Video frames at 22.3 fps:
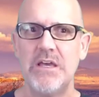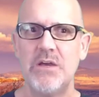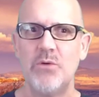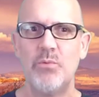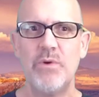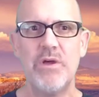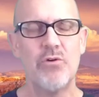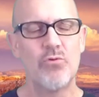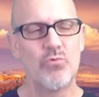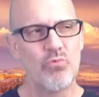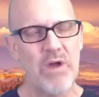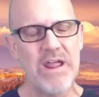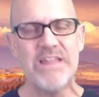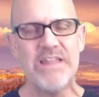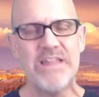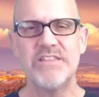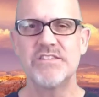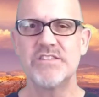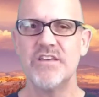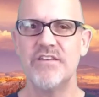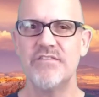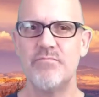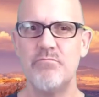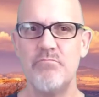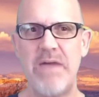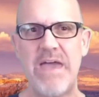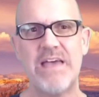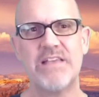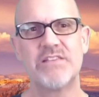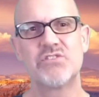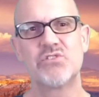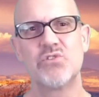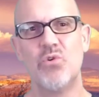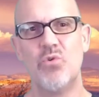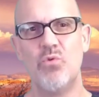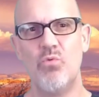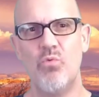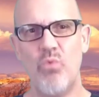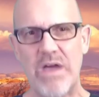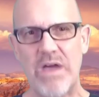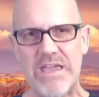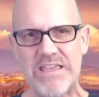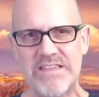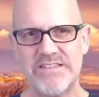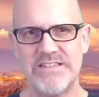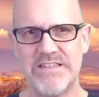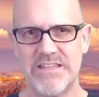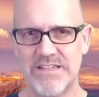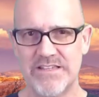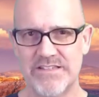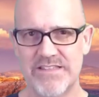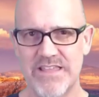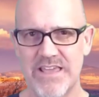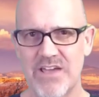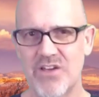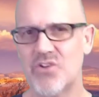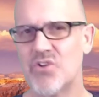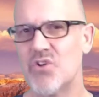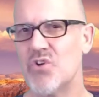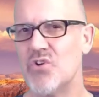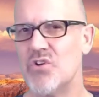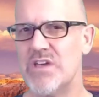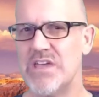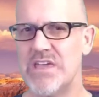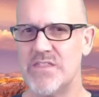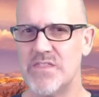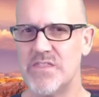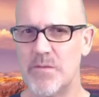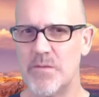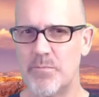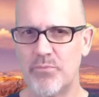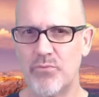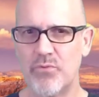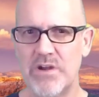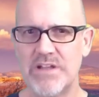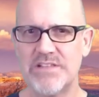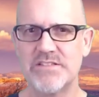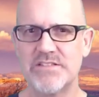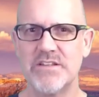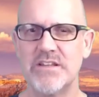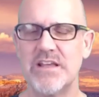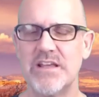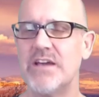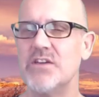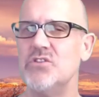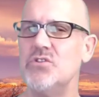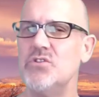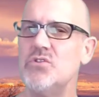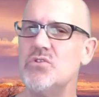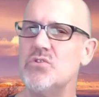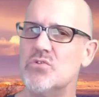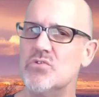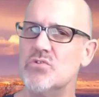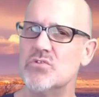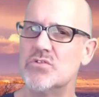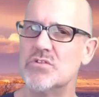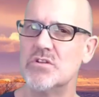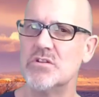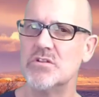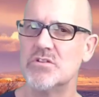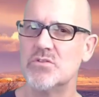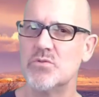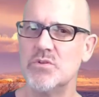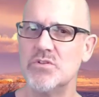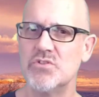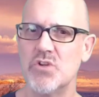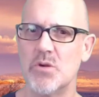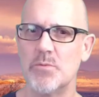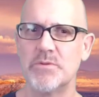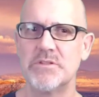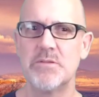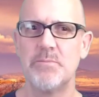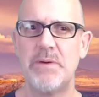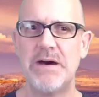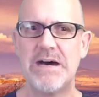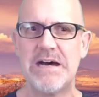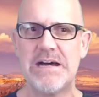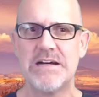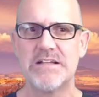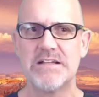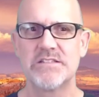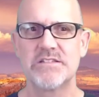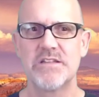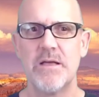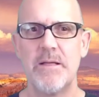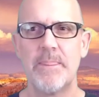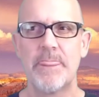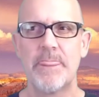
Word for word: where rates of mass wasting as they occur in the present are used to interpret the past.